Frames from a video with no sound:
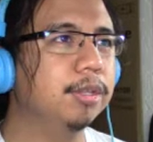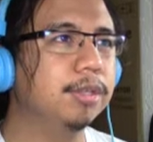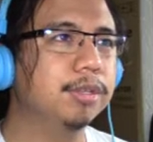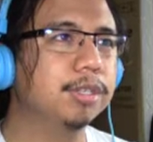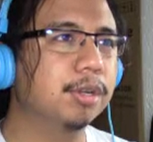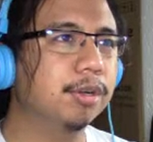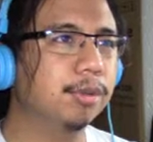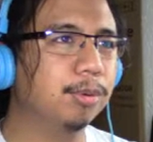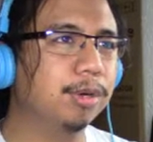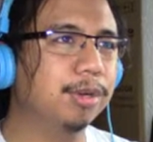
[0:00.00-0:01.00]
You slur the
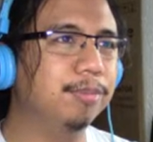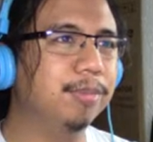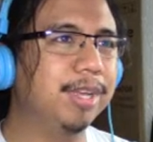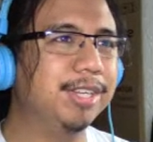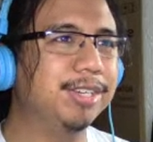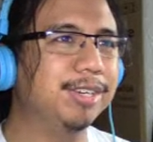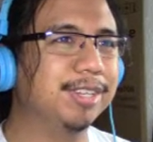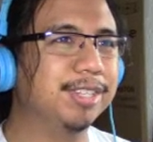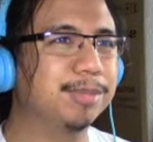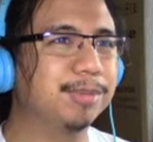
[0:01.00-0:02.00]
word major and
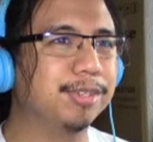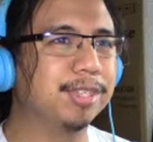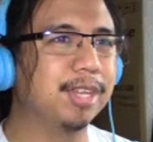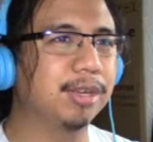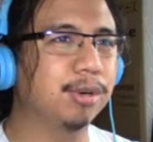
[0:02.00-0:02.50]
it smells like